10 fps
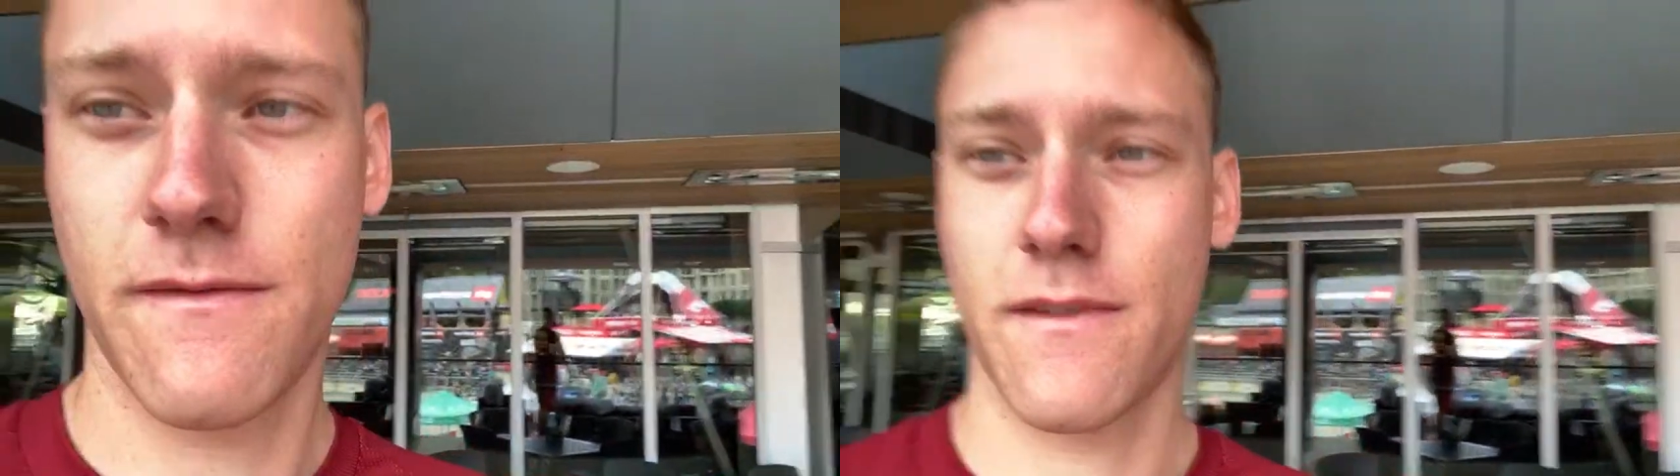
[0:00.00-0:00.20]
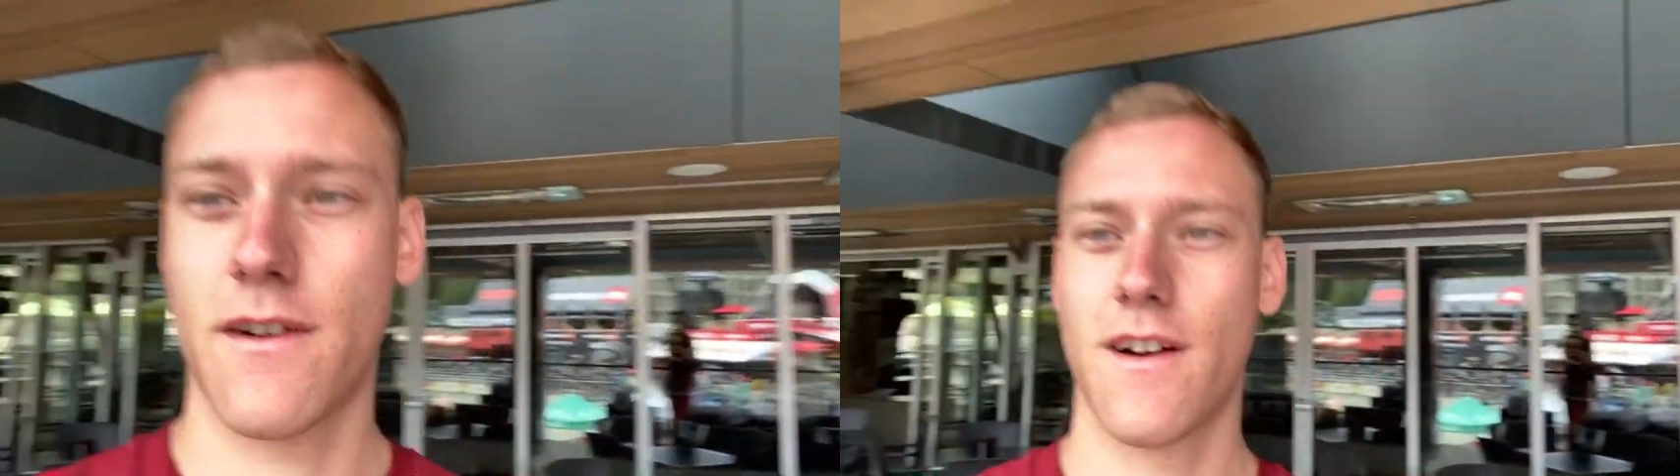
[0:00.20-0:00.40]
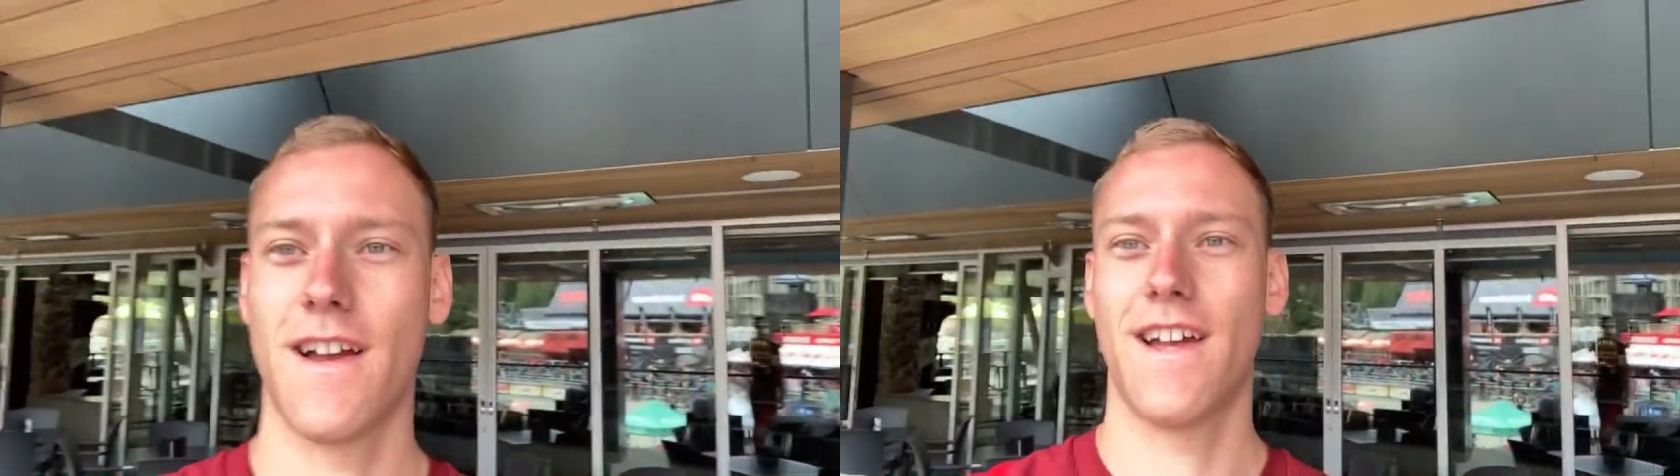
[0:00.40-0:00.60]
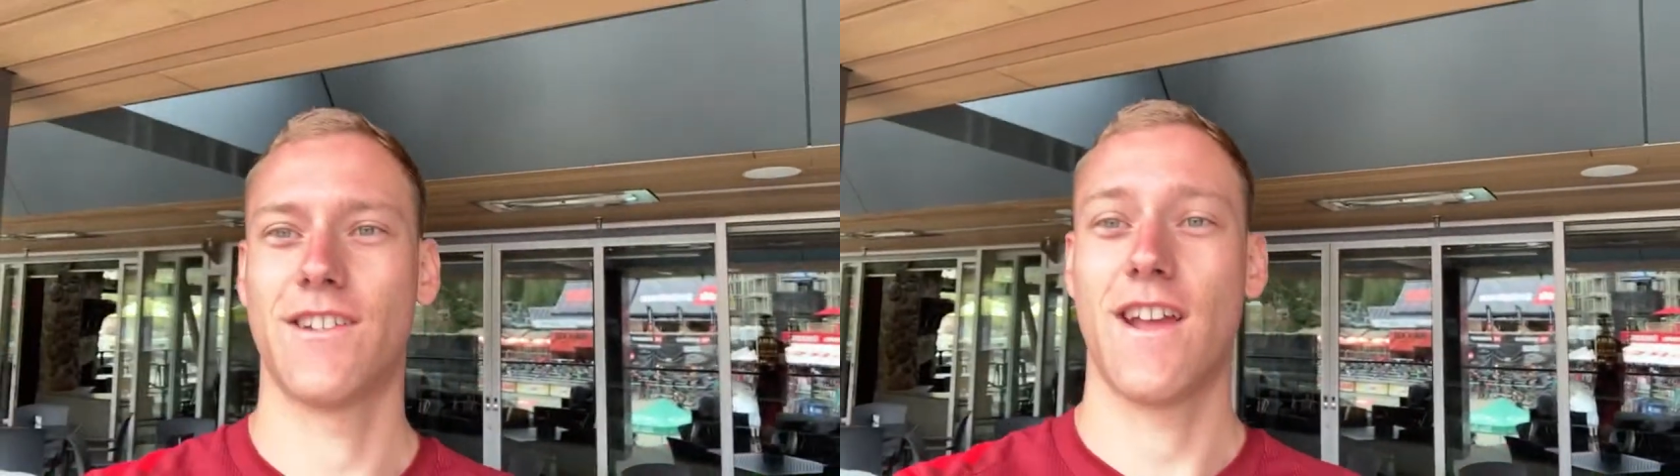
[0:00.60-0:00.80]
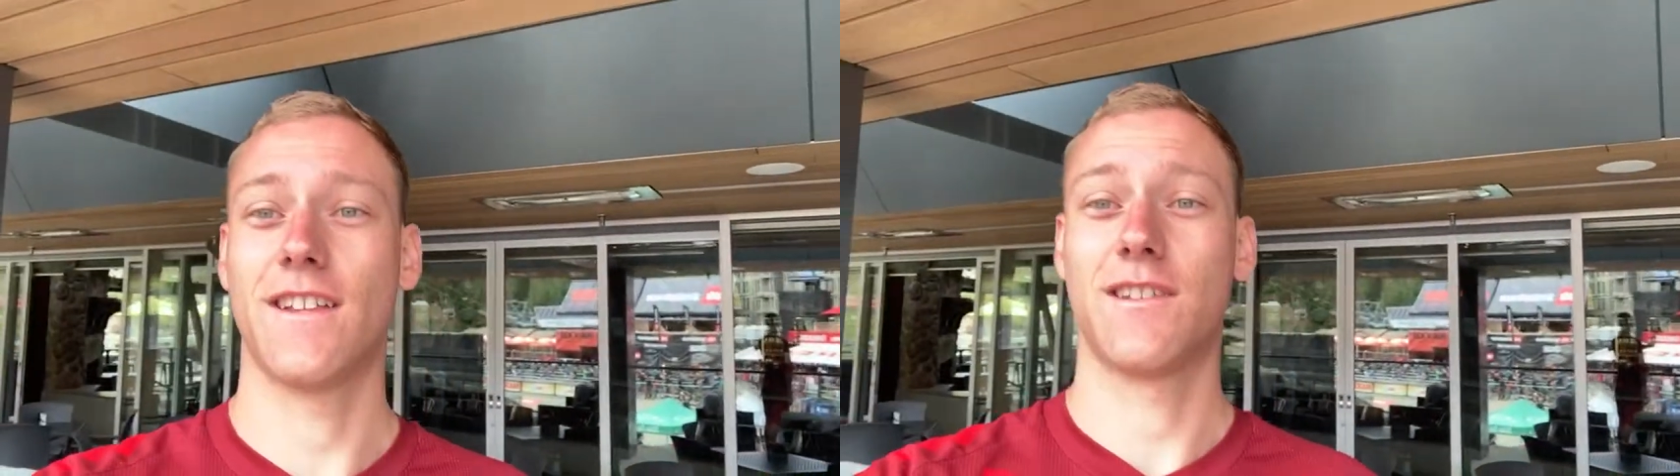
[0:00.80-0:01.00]
for a
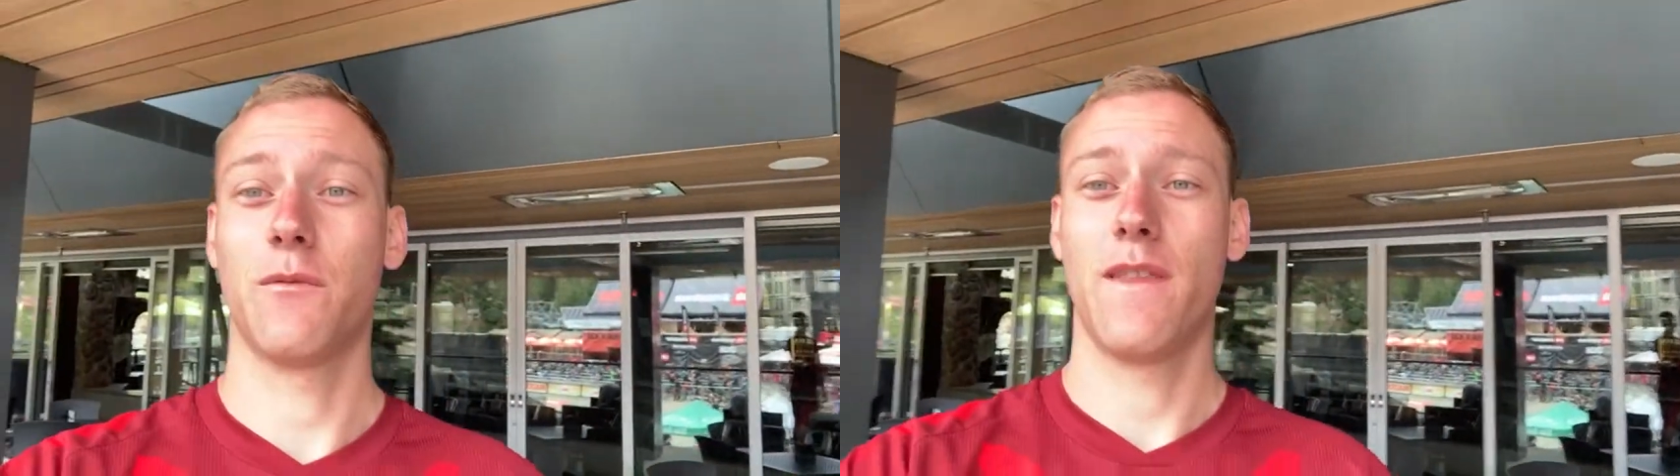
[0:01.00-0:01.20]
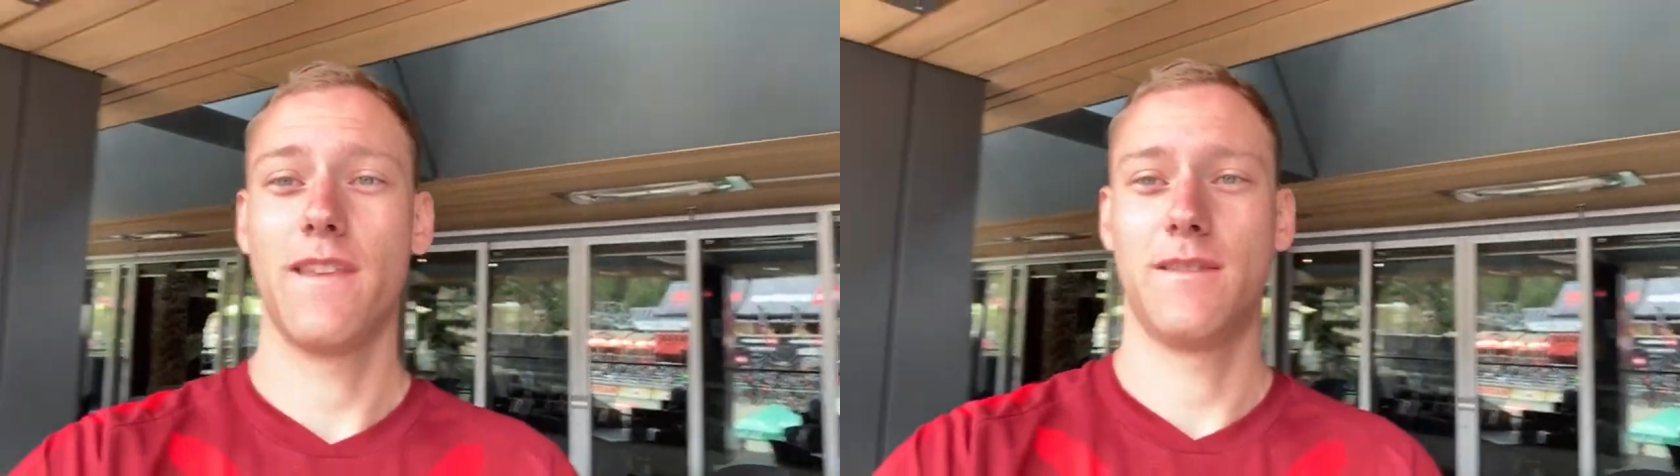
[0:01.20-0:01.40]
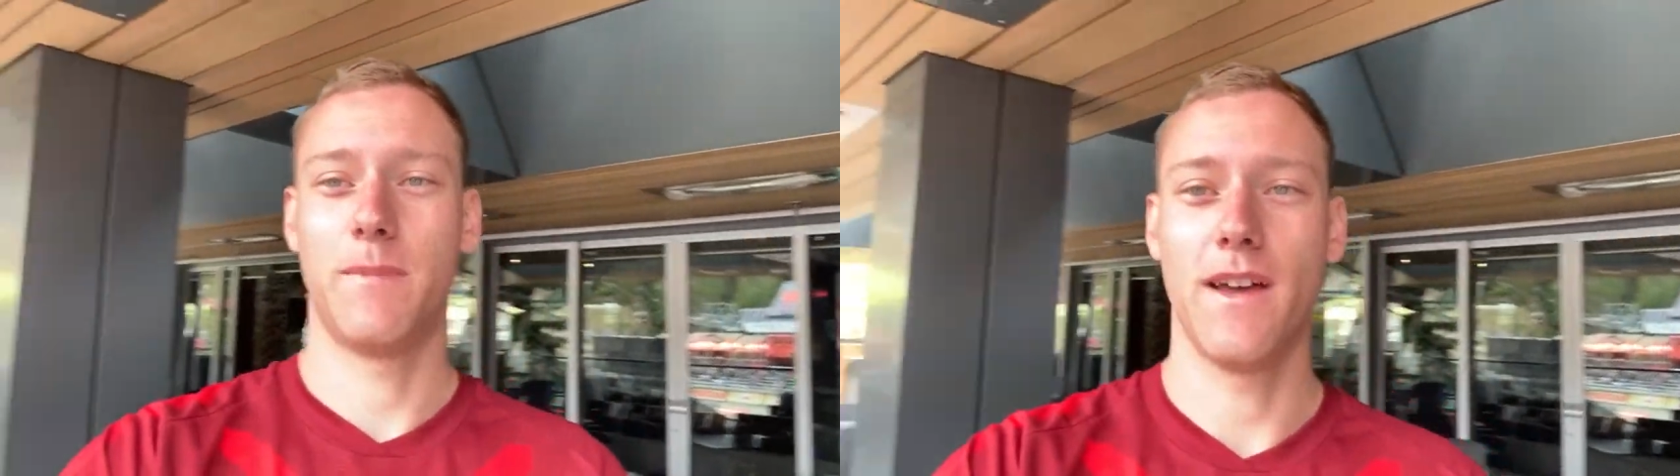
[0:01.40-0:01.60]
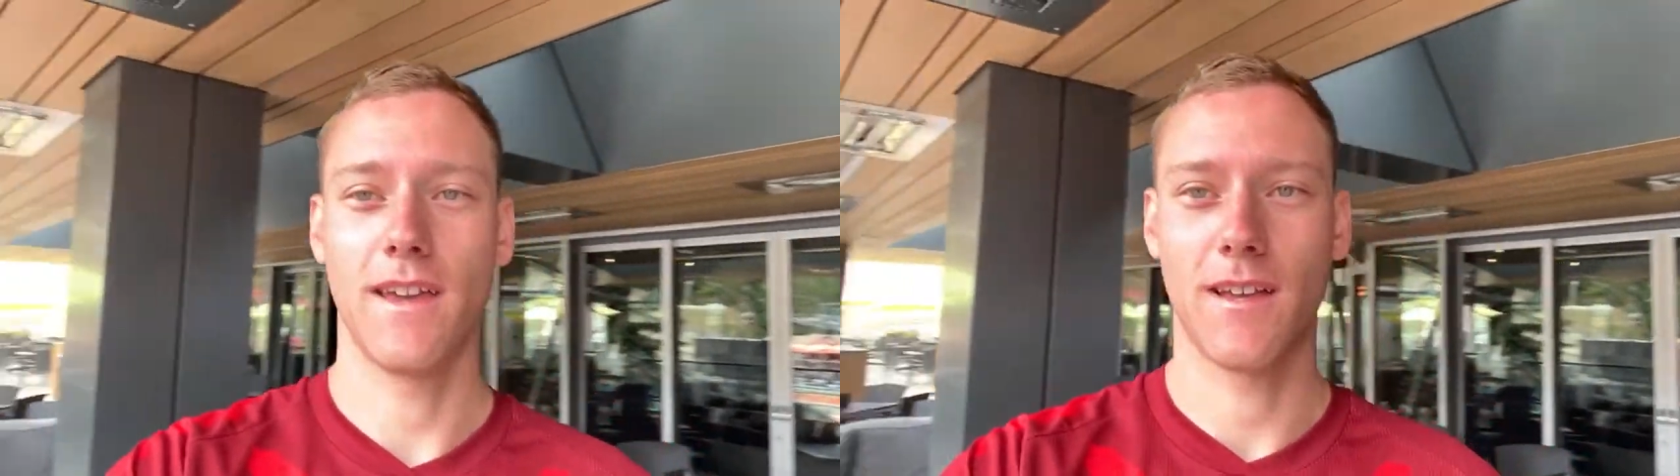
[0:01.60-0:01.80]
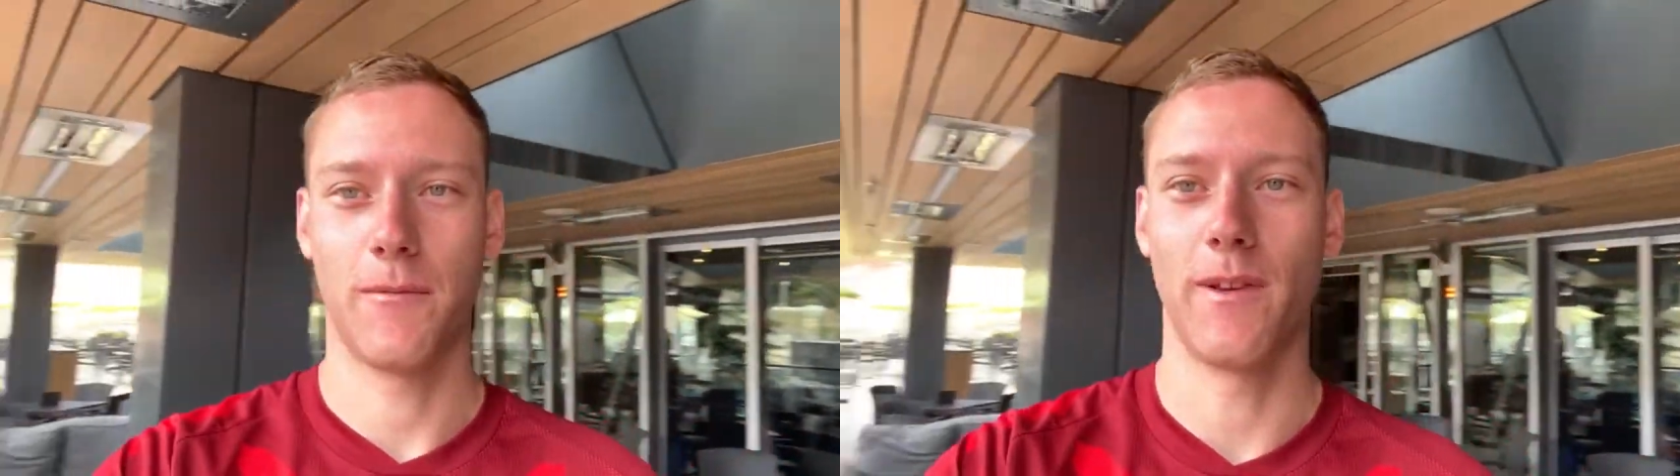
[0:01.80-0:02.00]
chance to win this bike.